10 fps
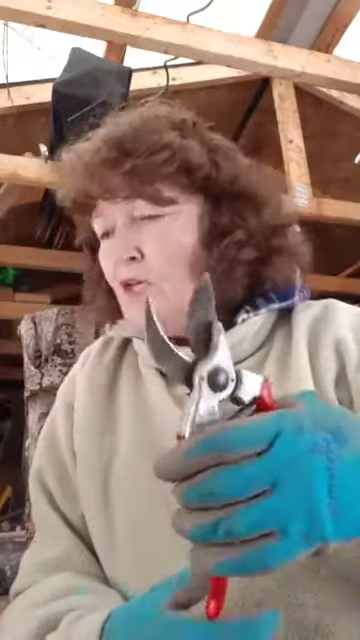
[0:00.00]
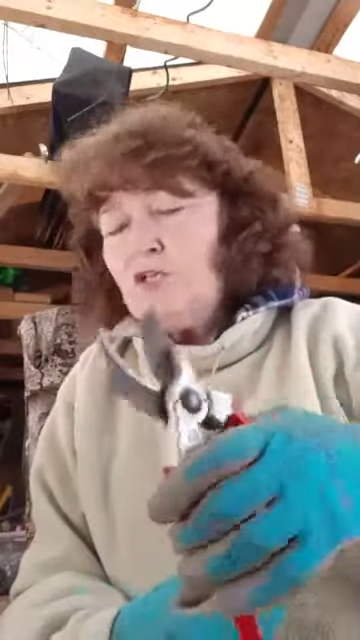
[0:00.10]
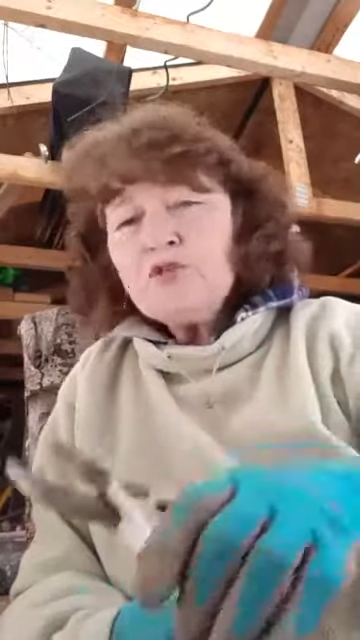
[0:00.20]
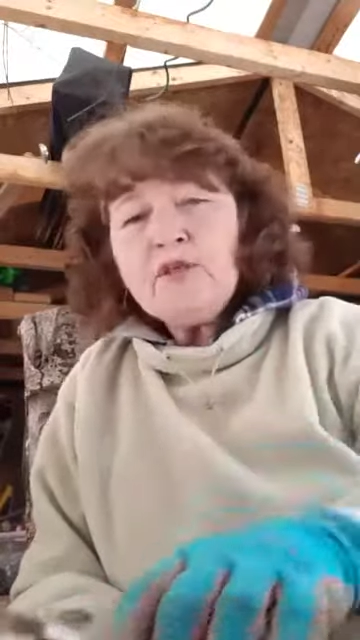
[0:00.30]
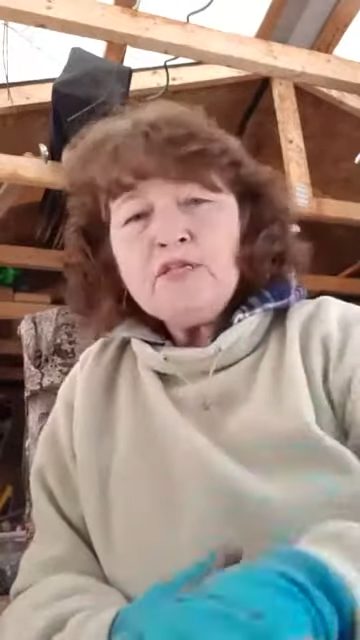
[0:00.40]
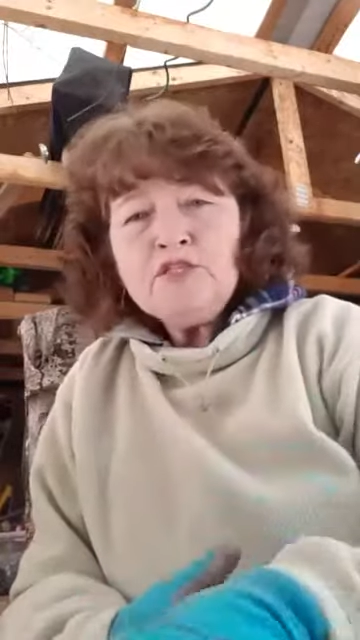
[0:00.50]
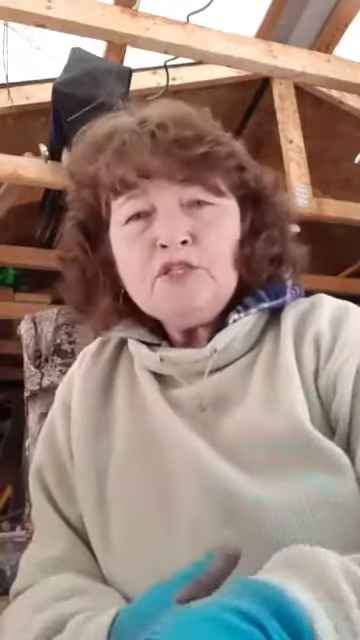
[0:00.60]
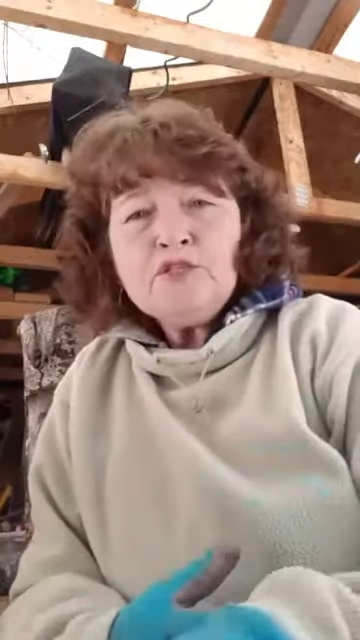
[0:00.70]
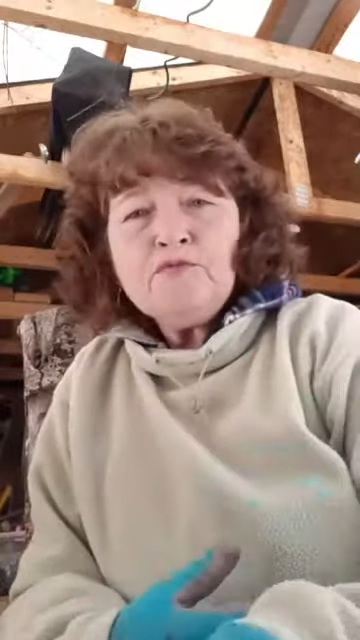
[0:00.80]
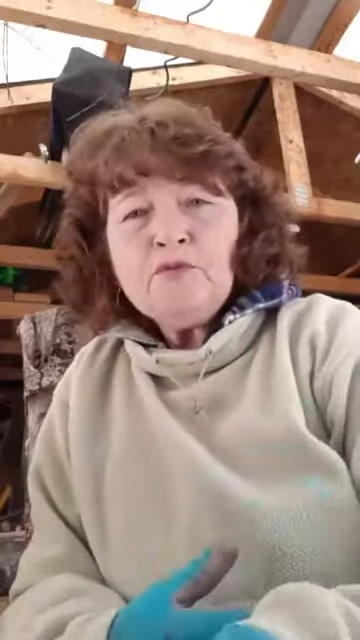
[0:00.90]
So that's
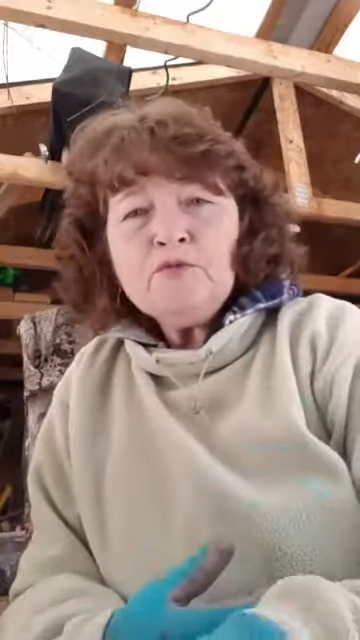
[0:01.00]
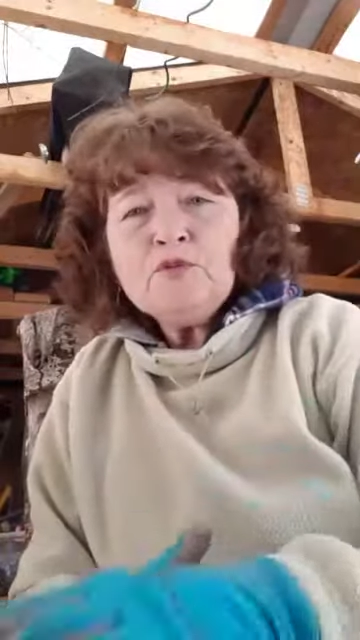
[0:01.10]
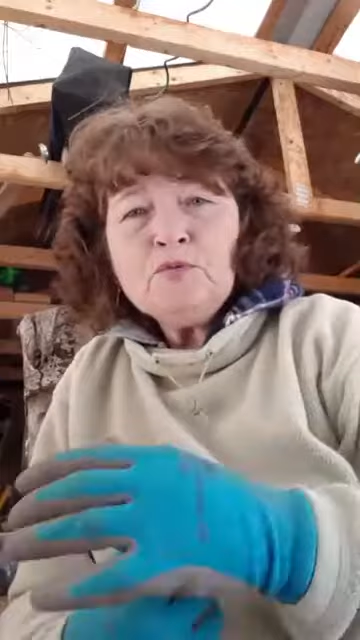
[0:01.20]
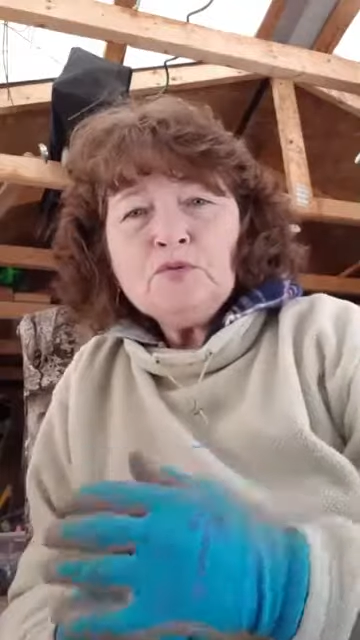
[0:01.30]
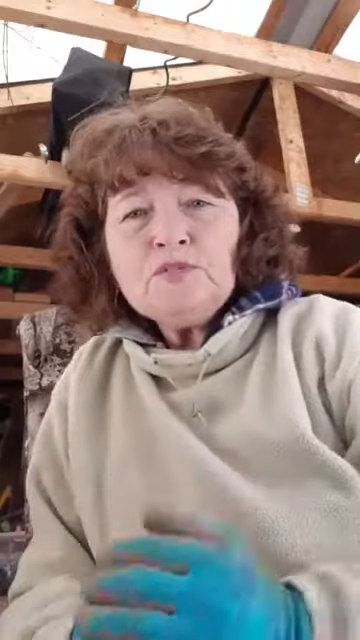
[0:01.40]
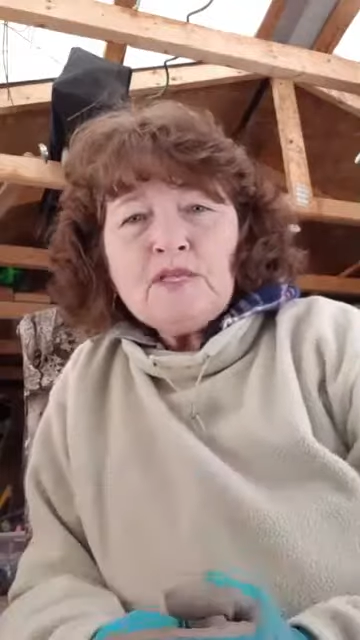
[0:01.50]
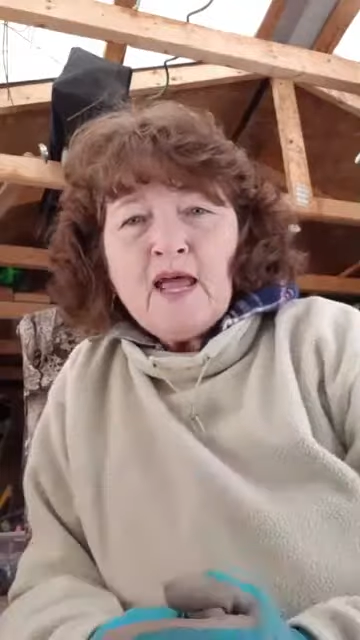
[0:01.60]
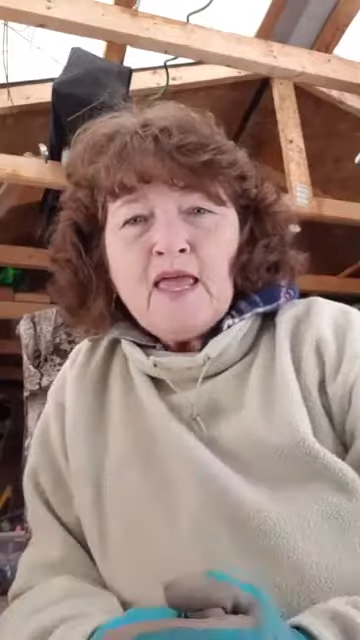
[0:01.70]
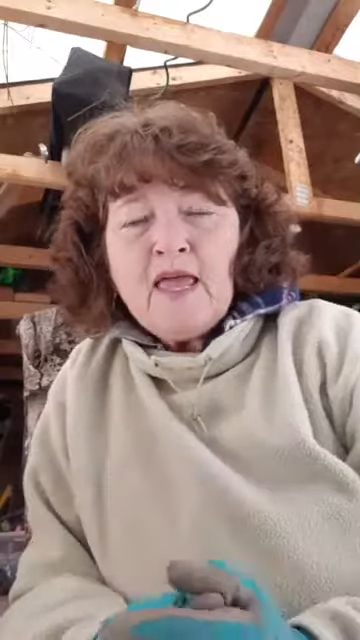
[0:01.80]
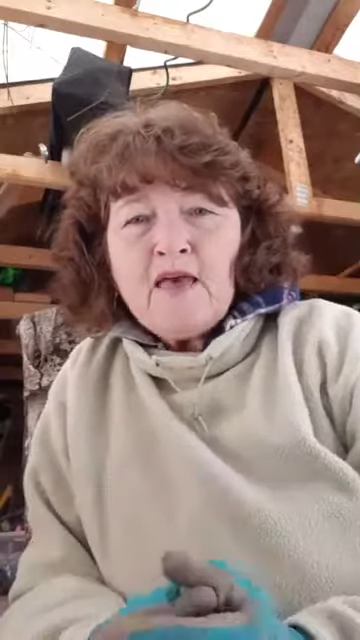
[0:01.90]
just a few tools that
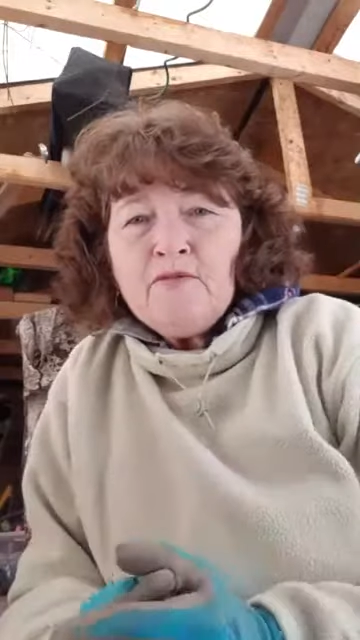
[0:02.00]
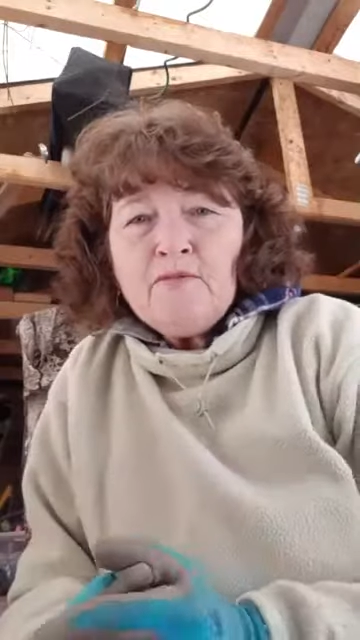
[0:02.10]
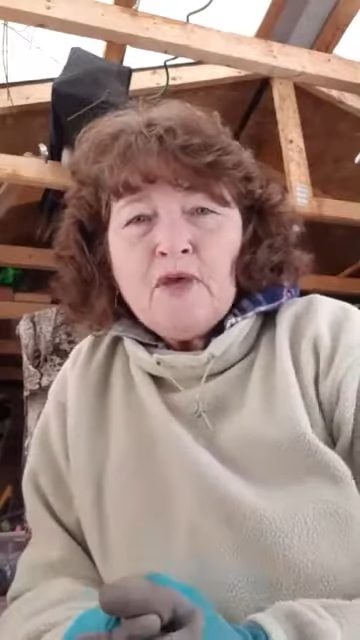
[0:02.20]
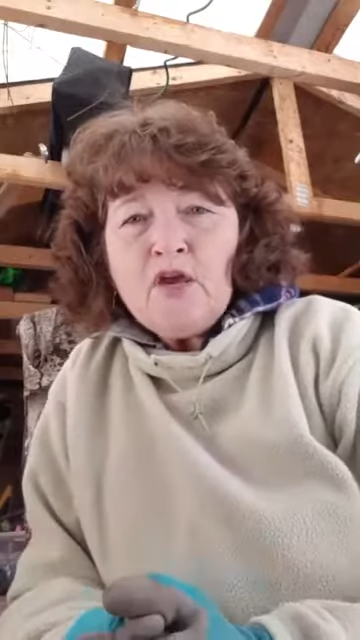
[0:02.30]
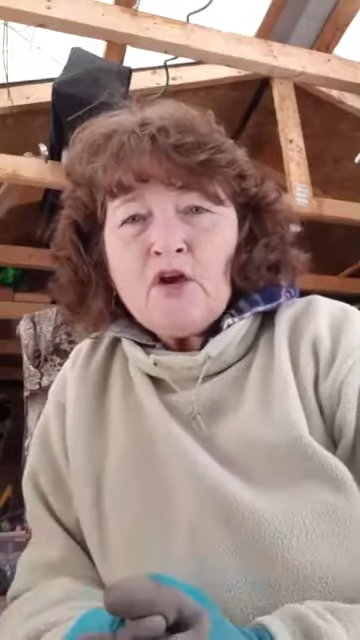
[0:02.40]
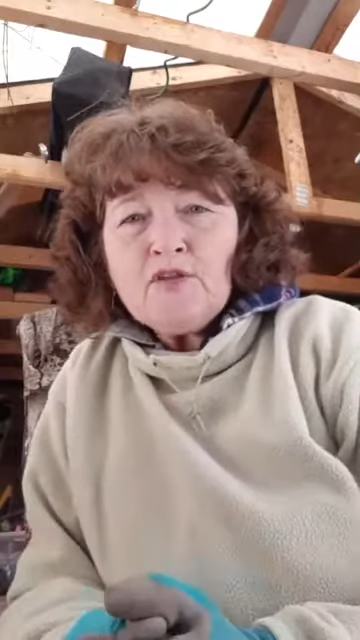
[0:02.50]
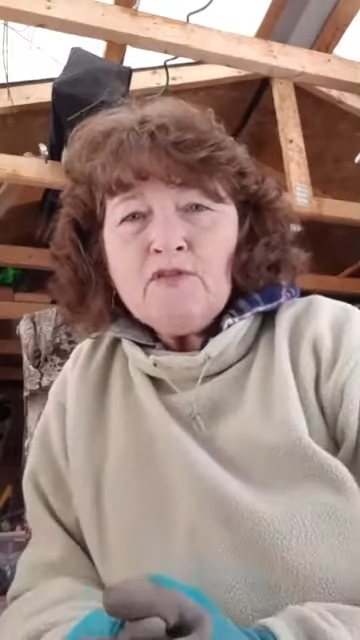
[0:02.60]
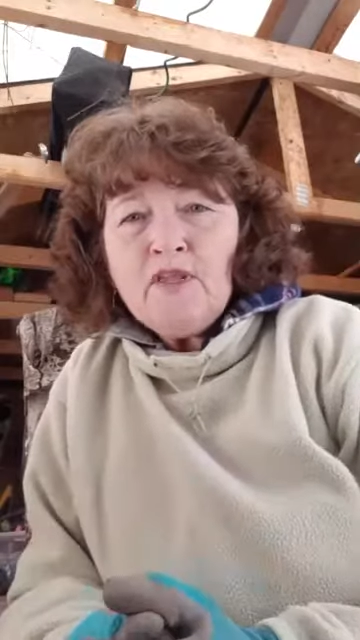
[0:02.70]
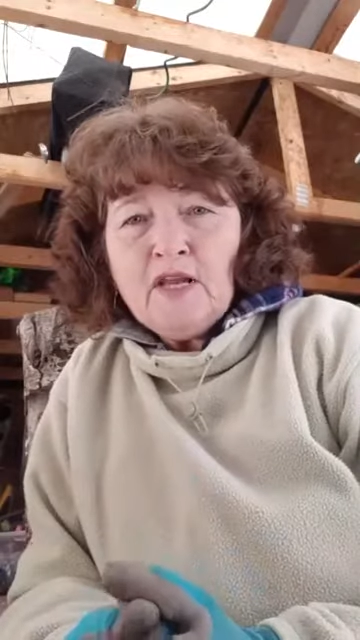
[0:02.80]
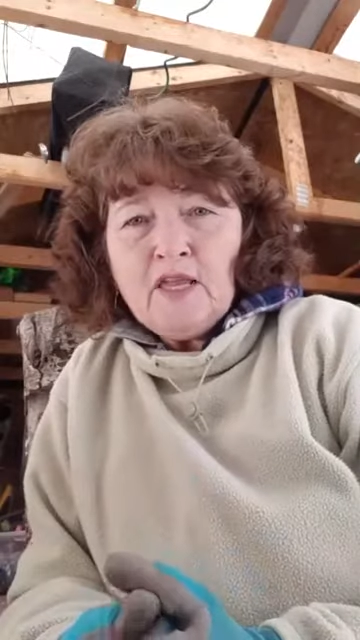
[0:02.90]
I have in my
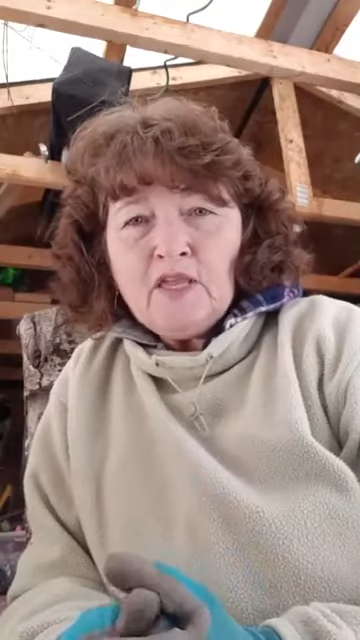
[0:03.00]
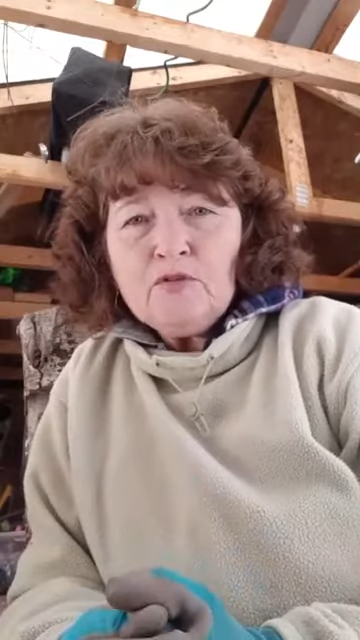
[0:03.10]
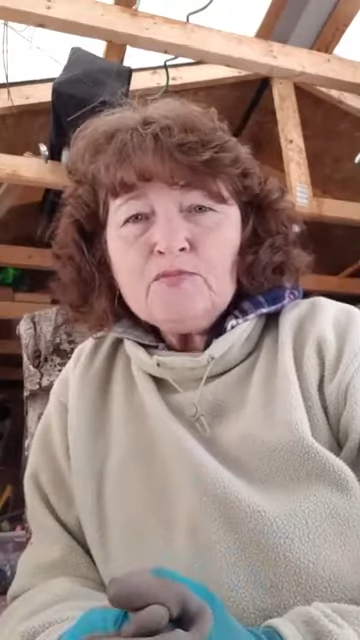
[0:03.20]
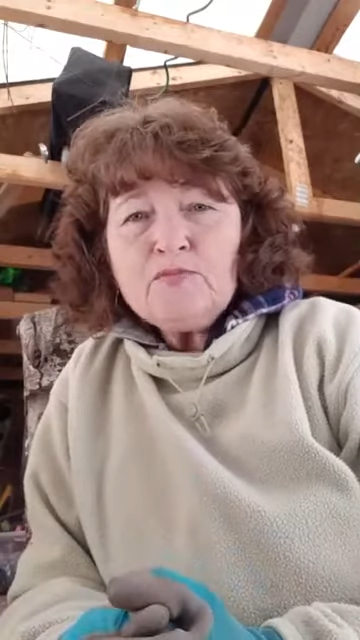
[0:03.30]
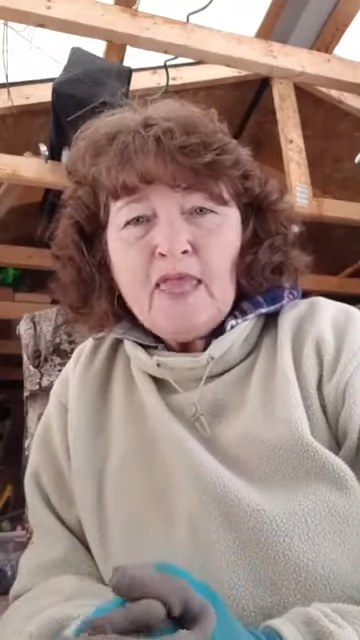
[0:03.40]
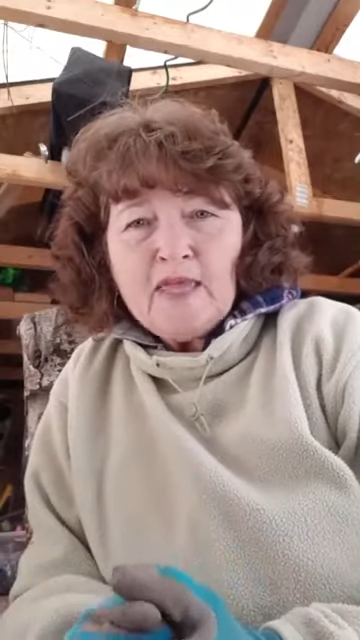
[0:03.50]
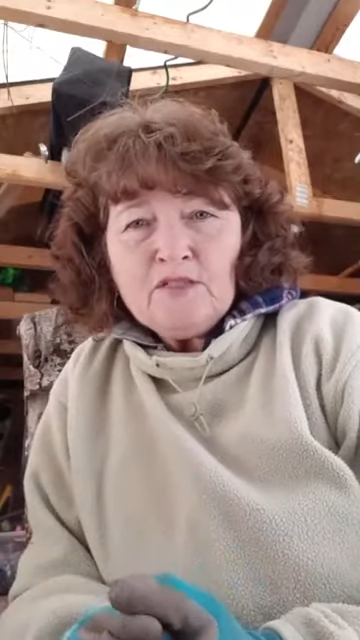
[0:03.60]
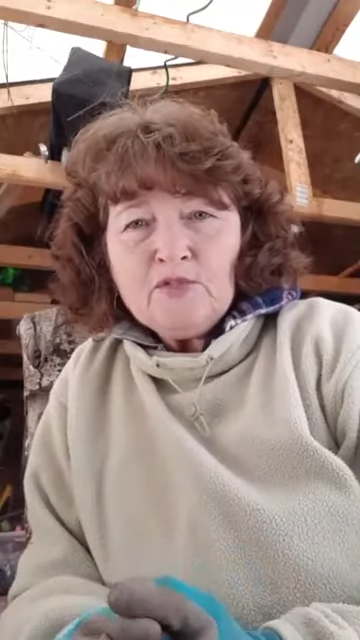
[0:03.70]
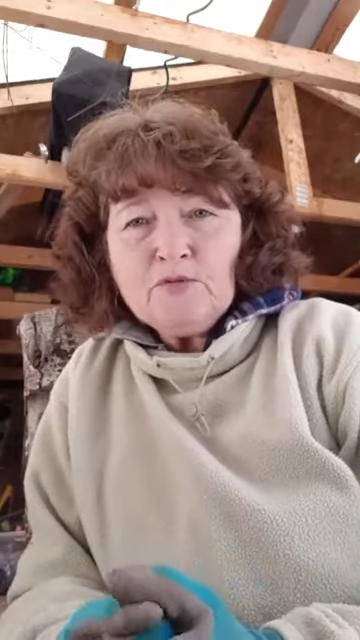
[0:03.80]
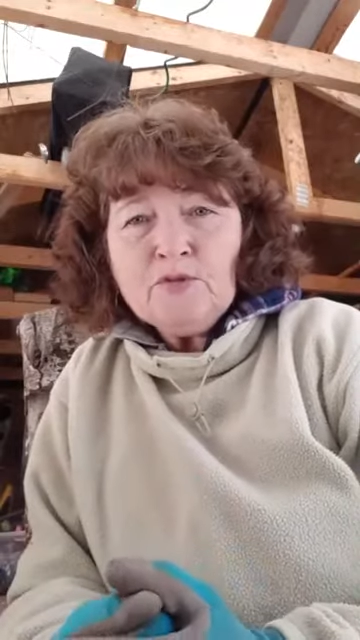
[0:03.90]
garden that I use, my
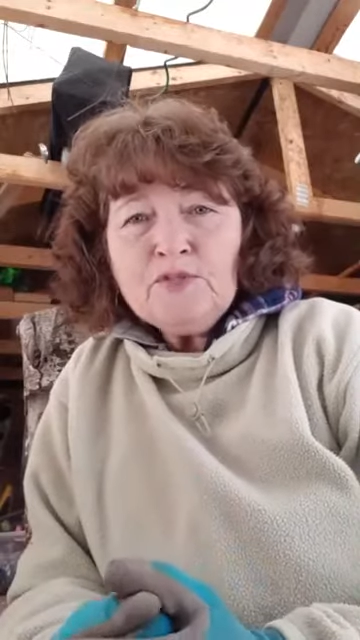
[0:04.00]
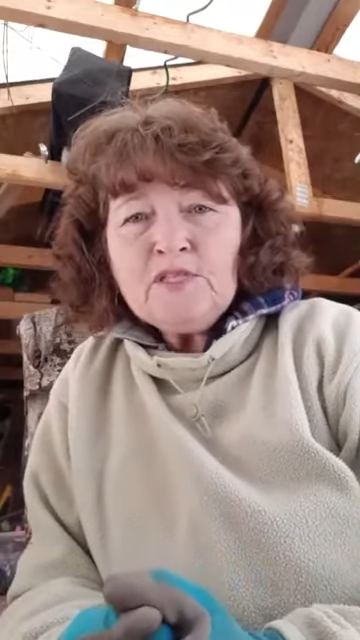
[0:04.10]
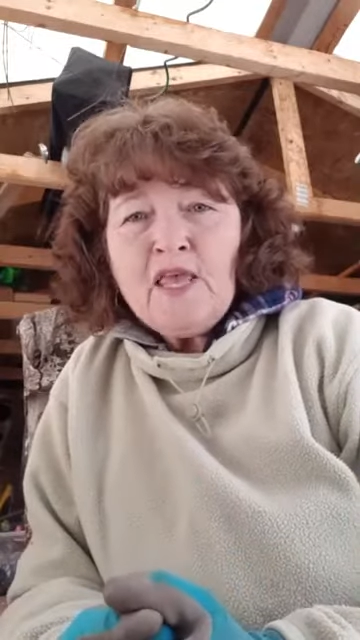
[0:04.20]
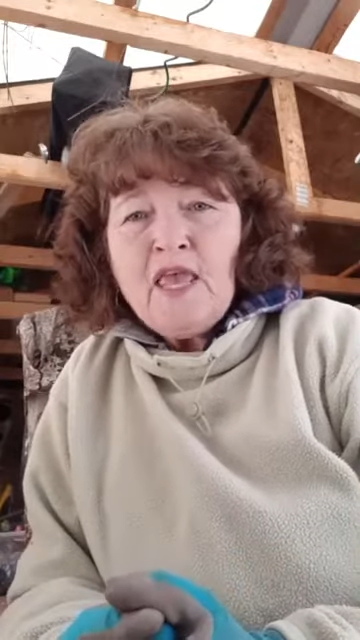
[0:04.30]
hand tools,